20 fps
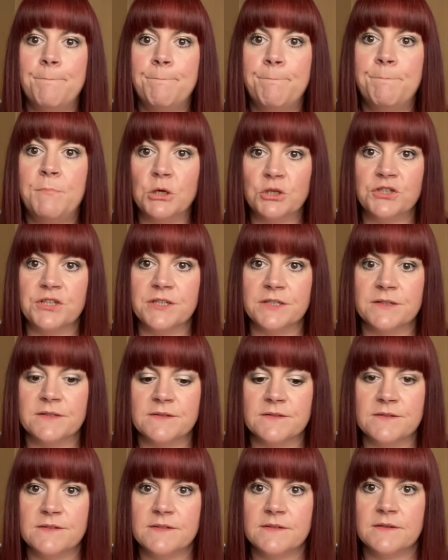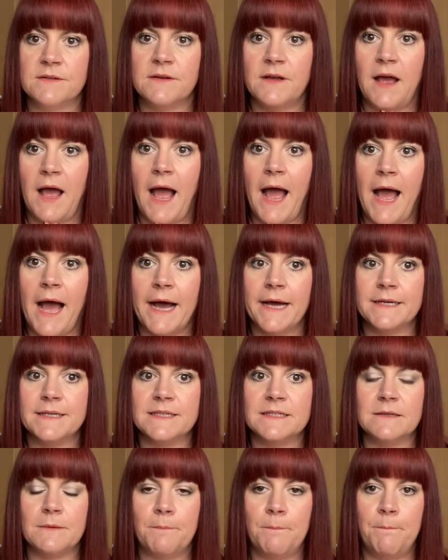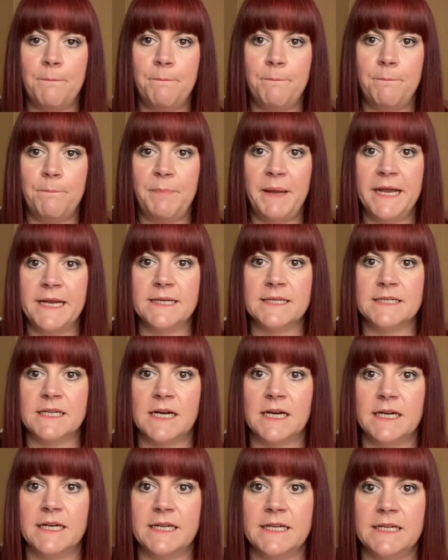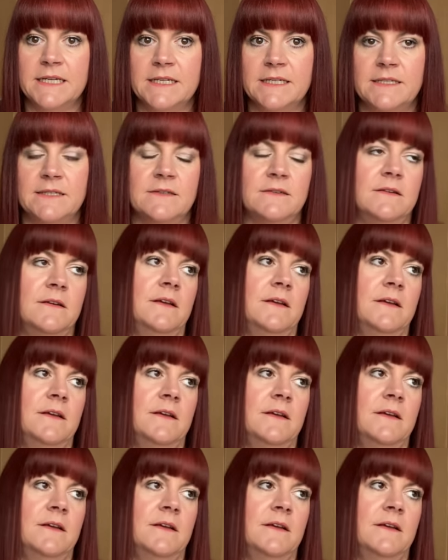Buttons and pin tidies.